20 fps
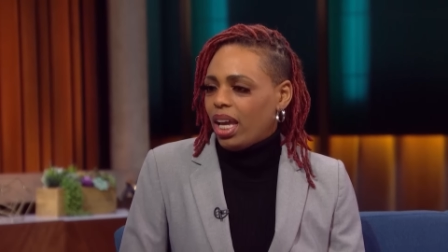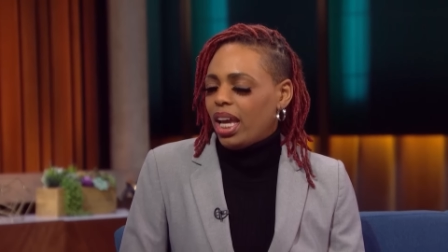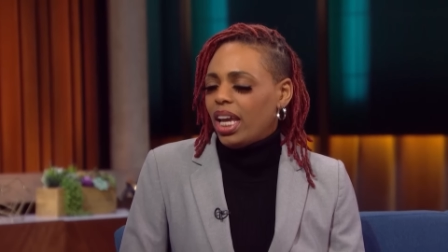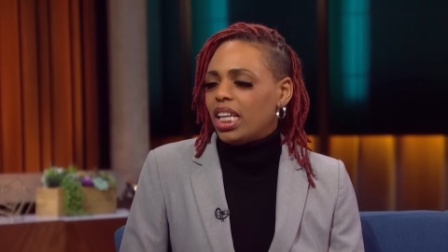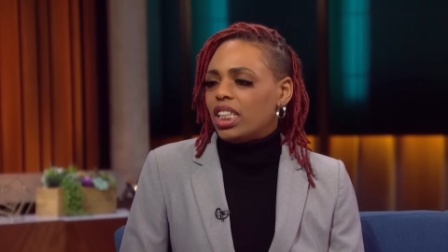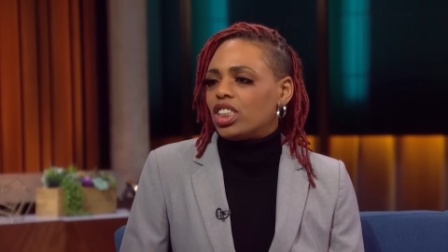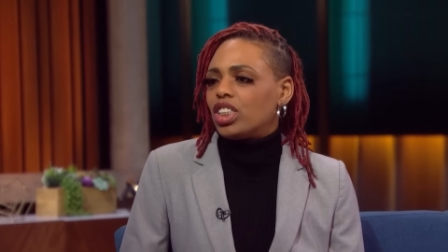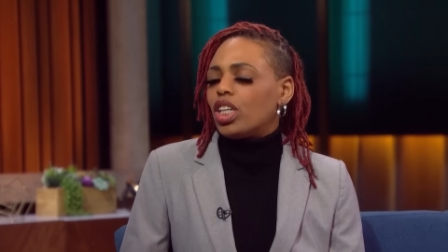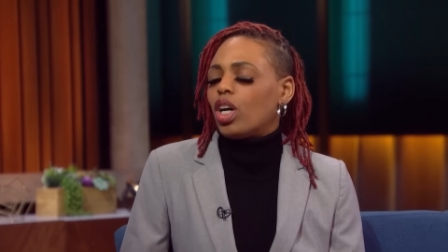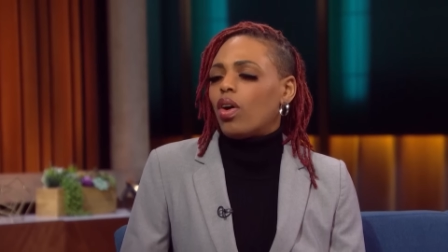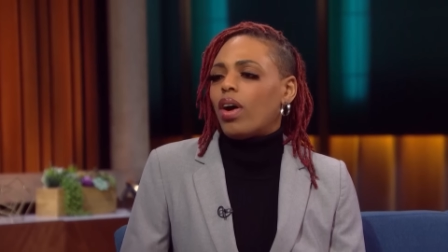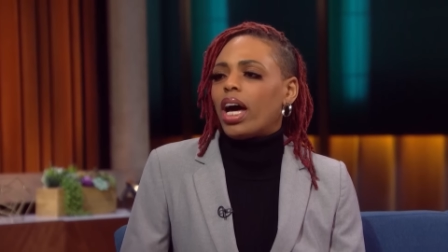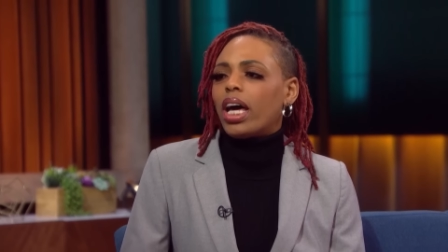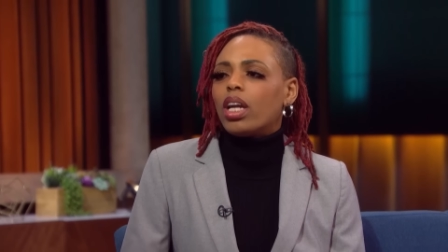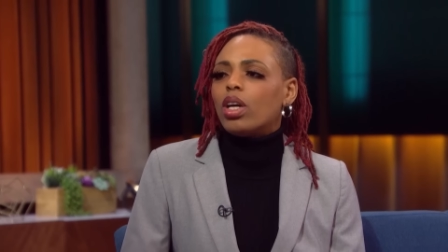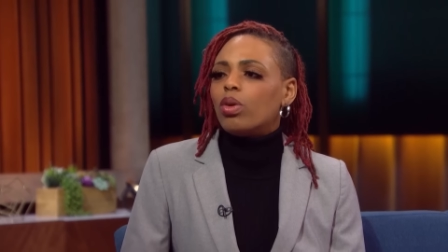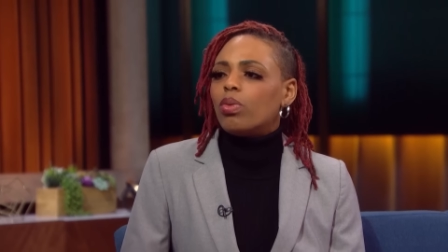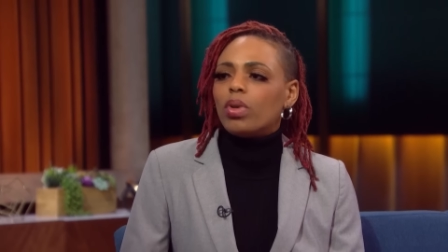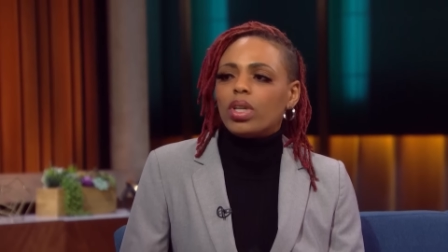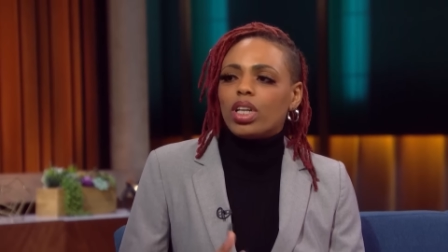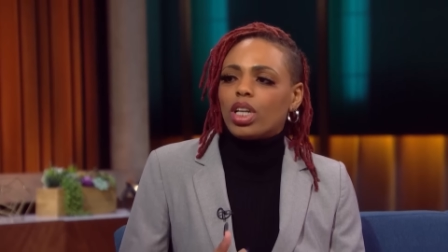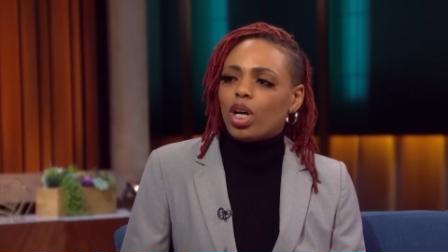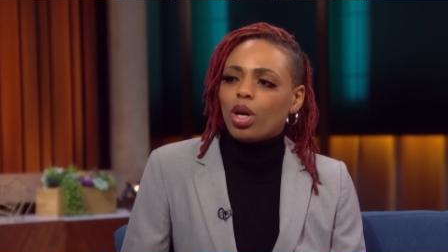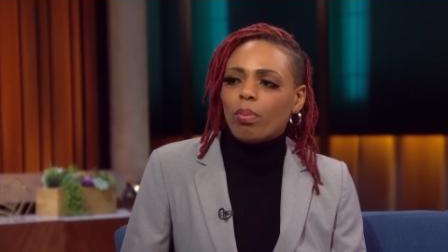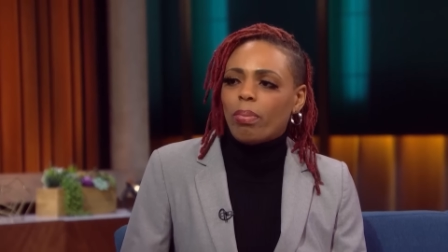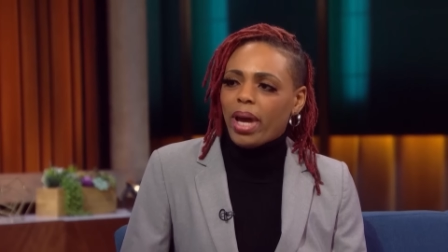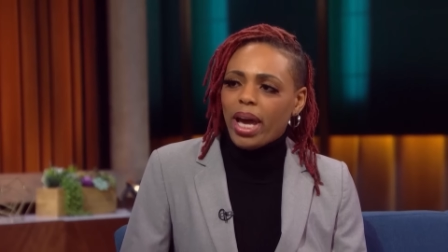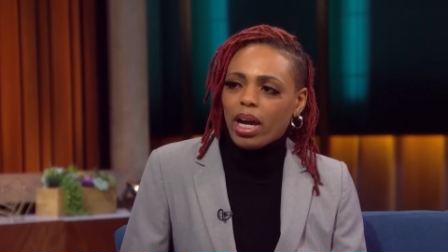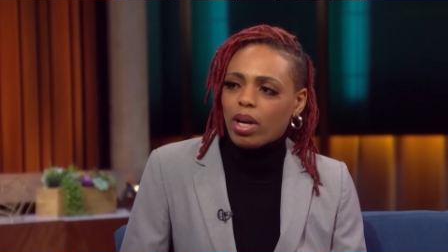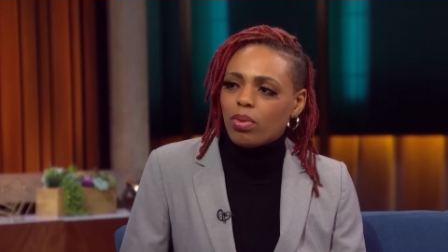And so I don't want to go
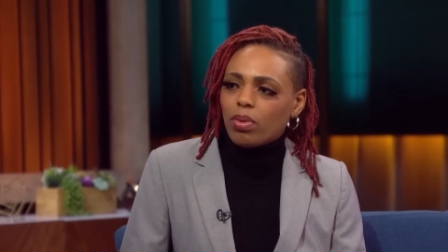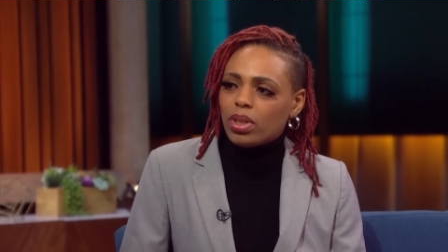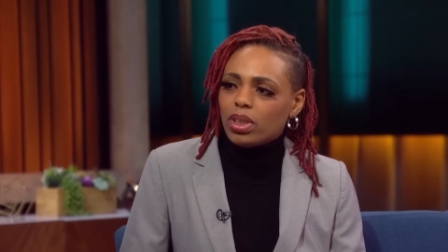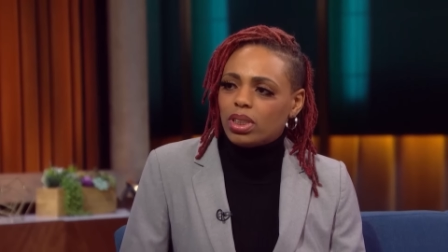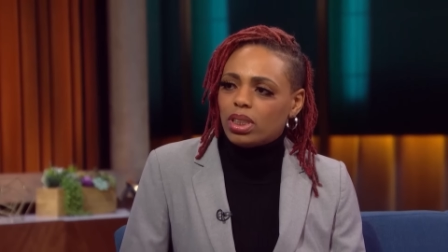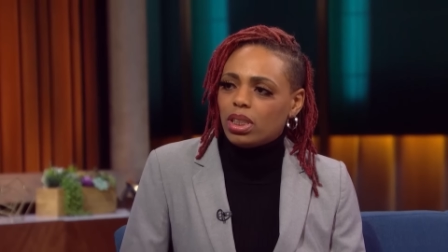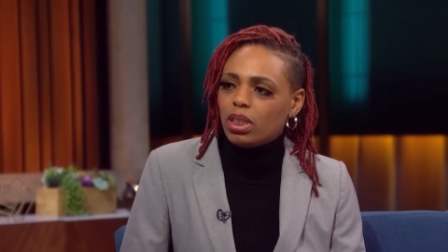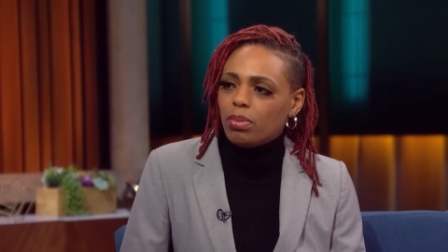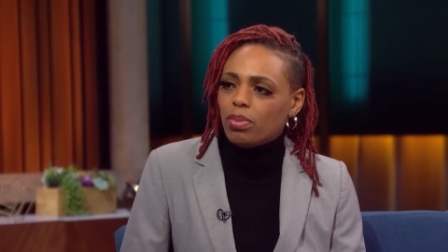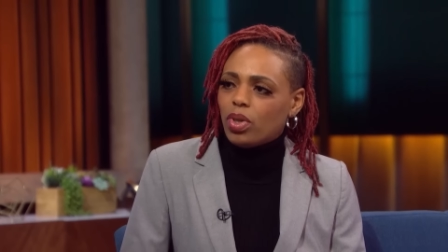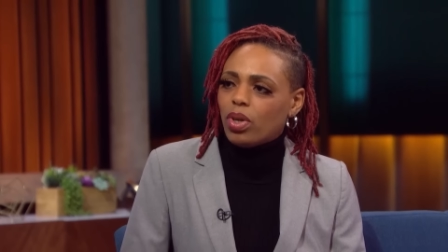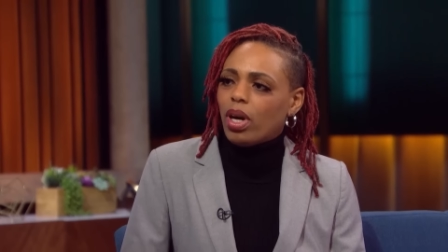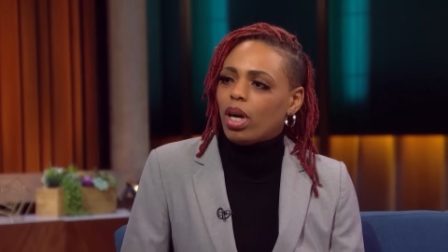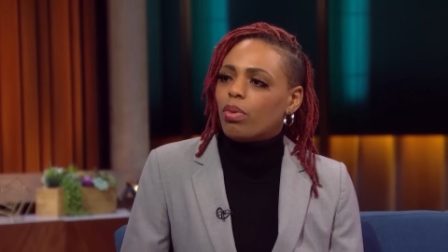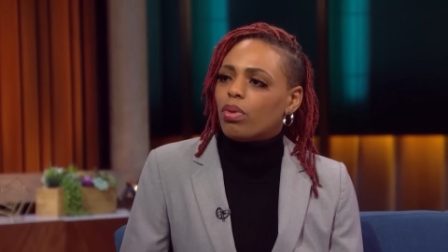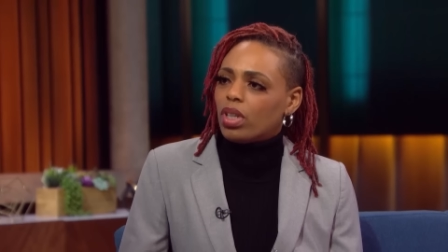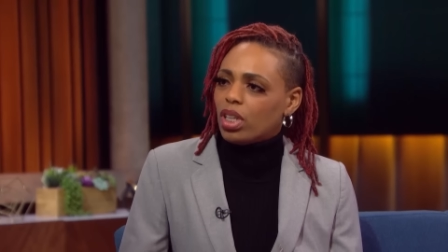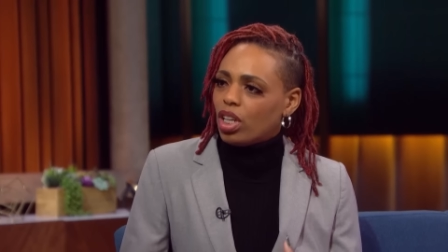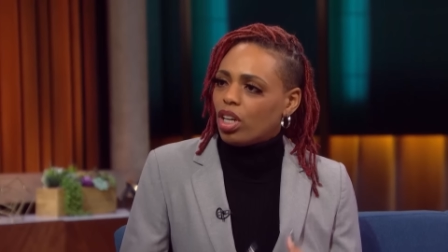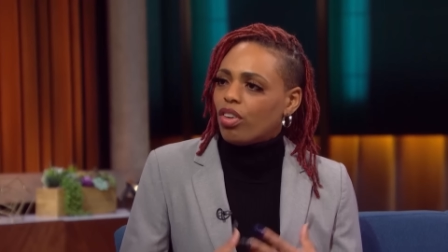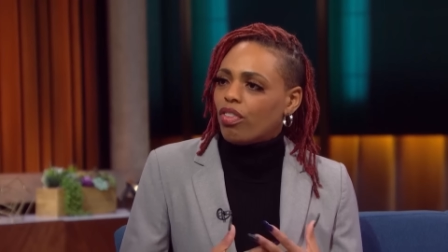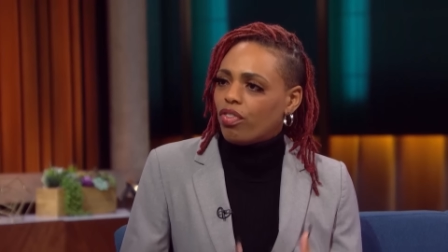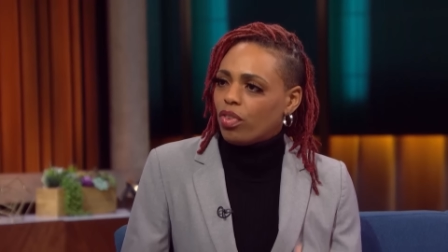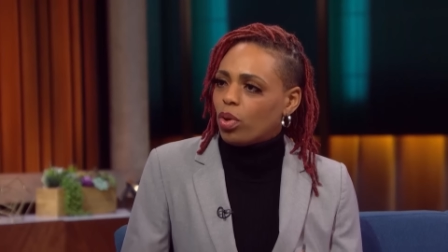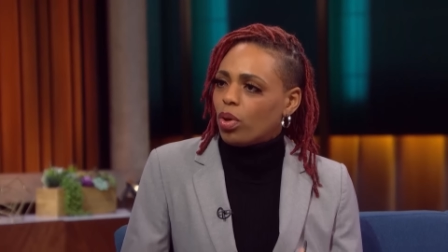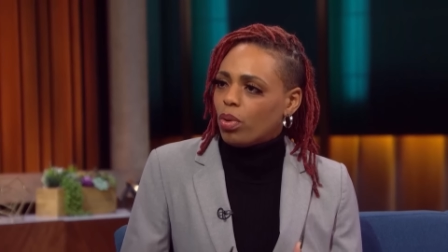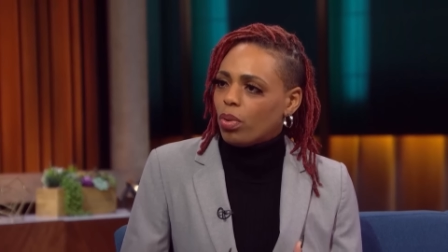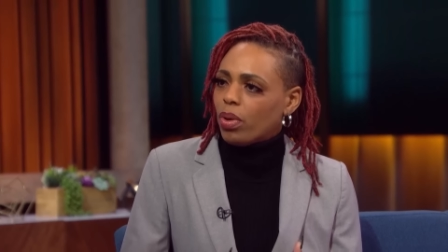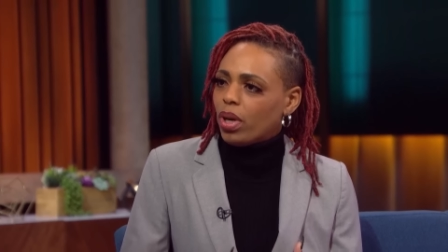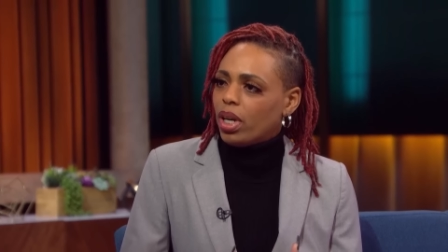backwards anymore. I want to go
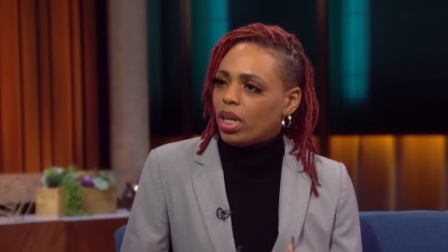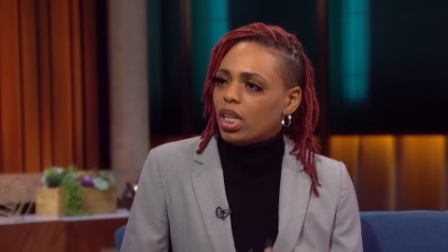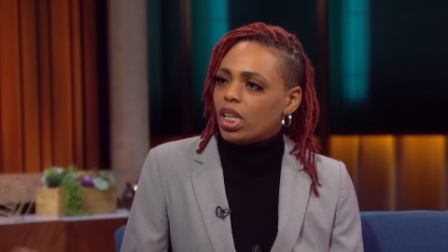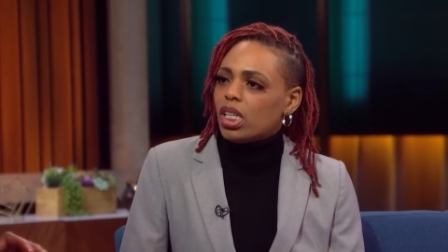forward.